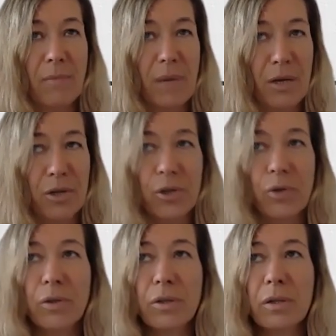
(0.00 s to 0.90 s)

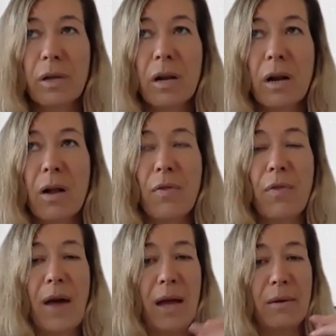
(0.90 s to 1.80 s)
issues,
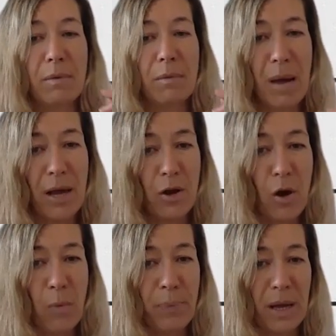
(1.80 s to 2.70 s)
then my
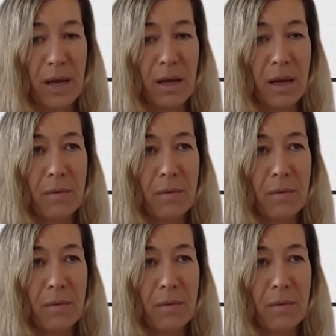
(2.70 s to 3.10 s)
coping,